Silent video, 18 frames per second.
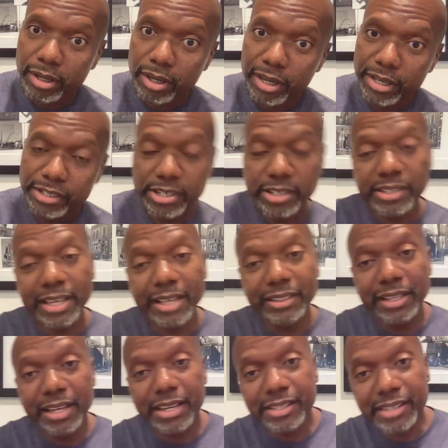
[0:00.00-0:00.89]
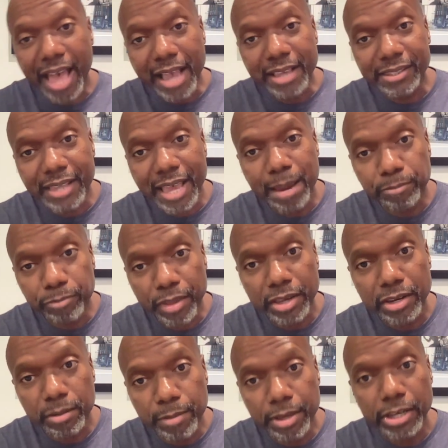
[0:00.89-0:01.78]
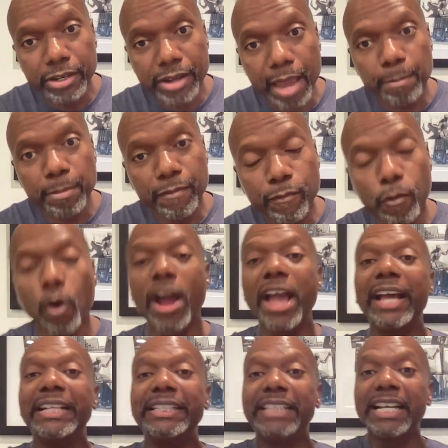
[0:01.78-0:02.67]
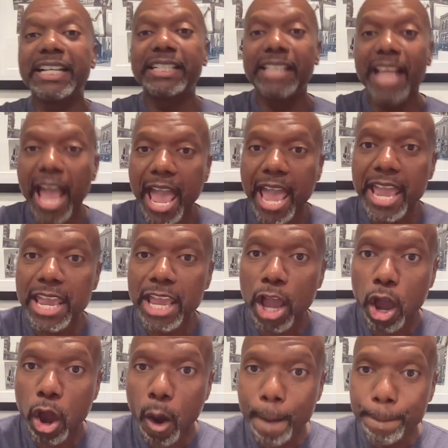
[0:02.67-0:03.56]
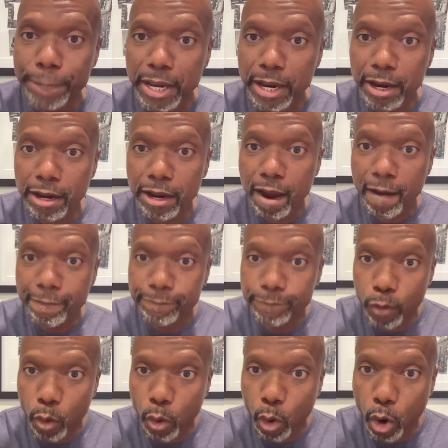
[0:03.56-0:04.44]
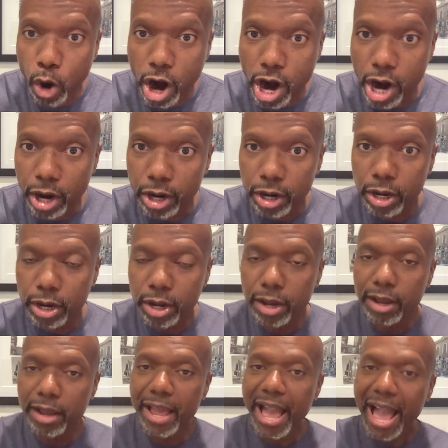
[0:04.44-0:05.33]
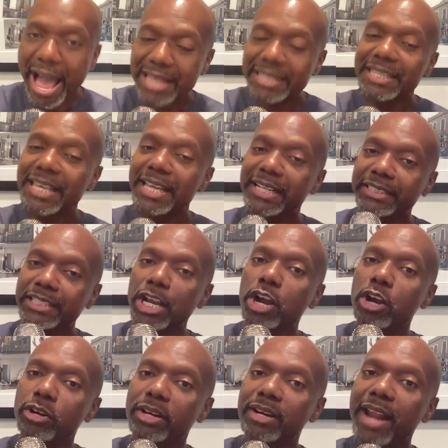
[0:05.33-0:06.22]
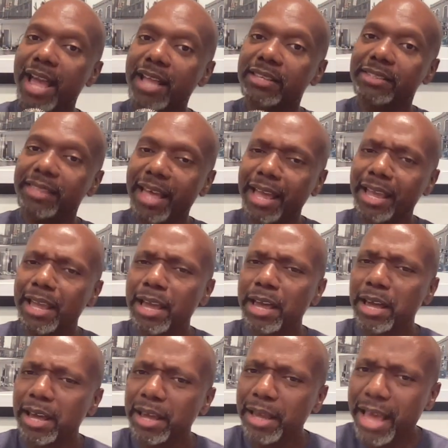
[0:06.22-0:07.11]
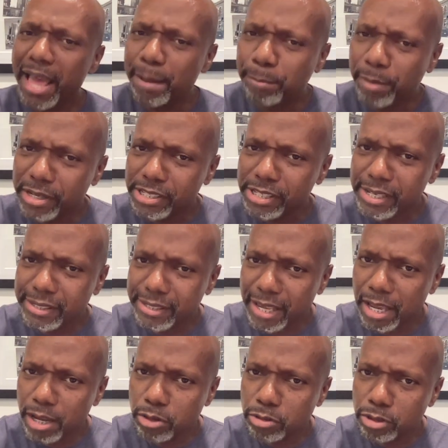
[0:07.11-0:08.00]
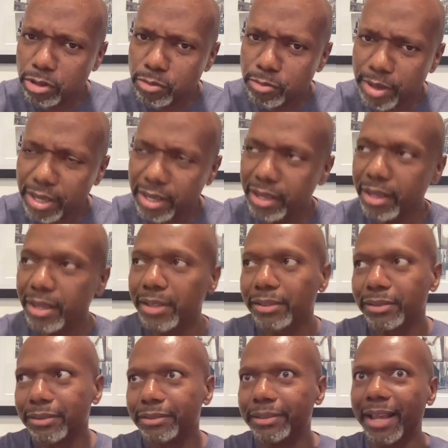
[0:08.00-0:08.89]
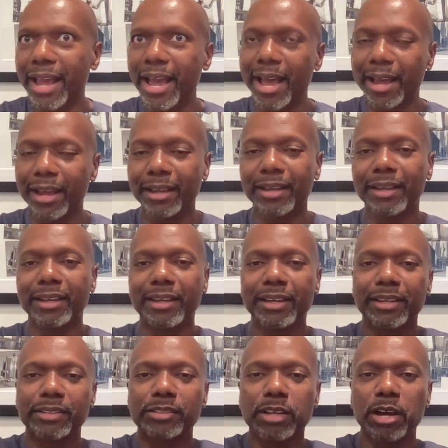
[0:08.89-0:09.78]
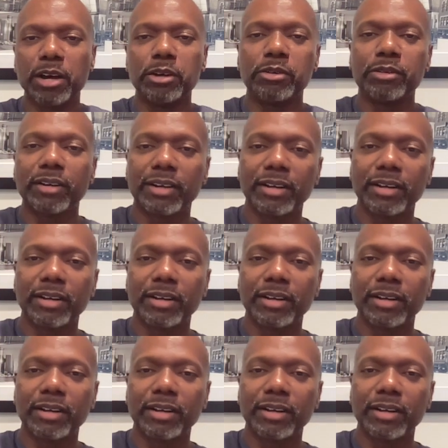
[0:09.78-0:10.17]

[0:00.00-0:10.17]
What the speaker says: She said the exact same thing to me the day before. The day before. I said it to her the next day, but she tells on me. Yeah. So